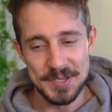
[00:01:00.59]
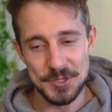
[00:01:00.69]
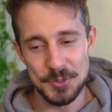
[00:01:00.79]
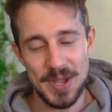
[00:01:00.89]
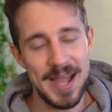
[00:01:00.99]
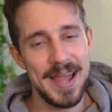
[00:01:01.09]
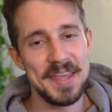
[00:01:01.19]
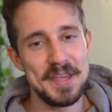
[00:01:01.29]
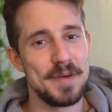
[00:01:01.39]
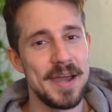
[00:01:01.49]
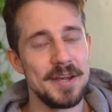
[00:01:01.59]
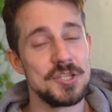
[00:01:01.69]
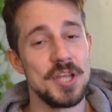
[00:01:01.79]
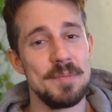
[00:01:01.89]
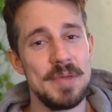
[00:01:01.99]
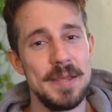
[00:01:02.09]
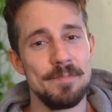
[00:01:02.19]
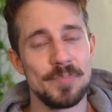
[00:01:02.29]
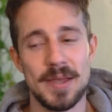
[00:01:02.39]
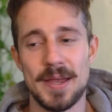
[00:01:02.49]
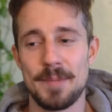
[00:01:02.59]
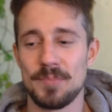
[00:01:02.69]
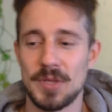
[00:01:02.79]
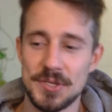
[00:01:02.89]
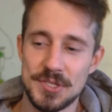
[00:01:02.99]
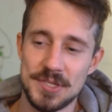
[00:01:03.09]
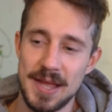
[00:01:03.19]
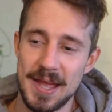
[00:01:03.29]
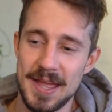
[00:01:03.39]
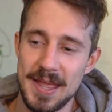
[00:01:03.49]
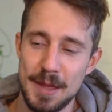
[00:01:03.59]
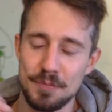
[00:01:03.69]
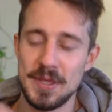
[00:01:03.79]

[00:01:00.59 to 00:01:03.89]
So I invited Jamey because um, I have